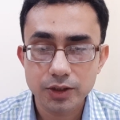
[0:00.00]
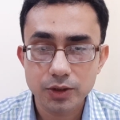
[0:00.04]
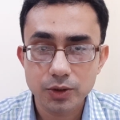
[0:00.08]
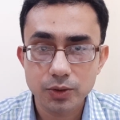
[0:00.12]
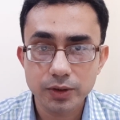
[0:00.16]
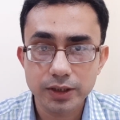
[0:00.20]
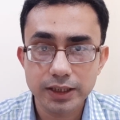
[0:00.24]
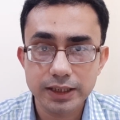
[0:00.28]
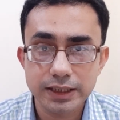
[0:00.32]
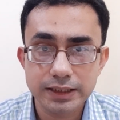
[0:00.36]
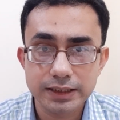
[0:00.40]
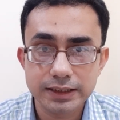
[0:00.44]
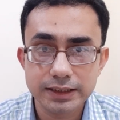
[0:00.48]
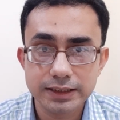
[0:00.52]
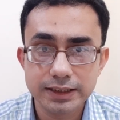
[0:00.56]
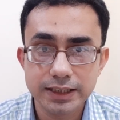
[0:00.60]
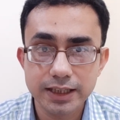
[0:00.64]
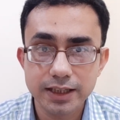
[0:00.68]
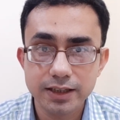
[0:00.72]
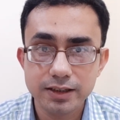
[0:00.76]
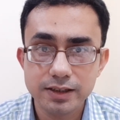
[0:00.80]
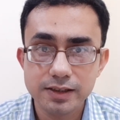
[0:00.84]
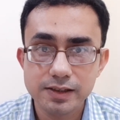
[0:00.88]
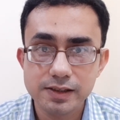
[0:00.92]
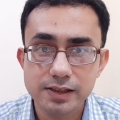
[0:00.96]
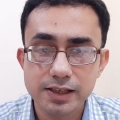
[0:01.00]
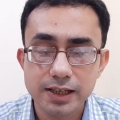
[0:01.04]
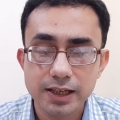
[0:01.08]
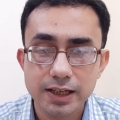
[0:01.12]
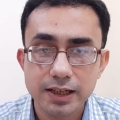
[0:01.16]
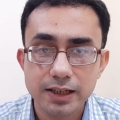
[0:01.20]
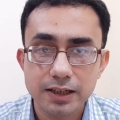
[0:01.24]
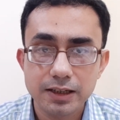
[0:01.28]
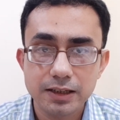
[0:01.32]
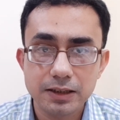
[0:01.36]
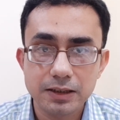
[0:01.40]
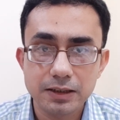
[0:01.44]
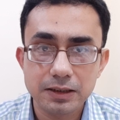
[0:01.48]
Okay, there is
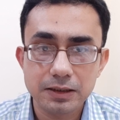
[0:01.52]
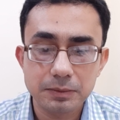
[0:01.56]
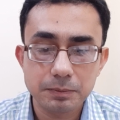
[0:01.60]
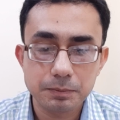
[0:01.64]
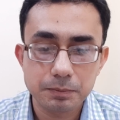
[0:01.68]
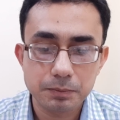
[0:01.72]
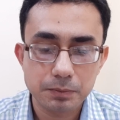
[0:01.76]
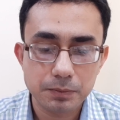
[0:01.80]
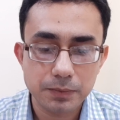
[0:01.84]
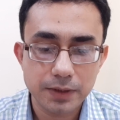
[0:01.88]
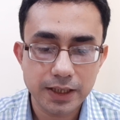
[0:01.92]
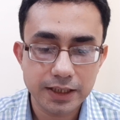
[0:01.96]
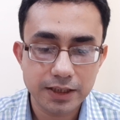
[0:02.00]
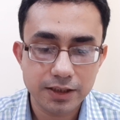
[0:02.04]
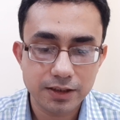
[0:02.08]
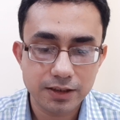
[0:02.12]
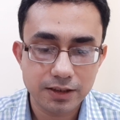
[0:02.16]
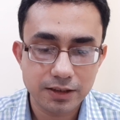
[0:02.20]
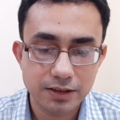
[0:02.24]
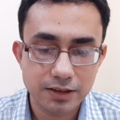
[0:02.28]
like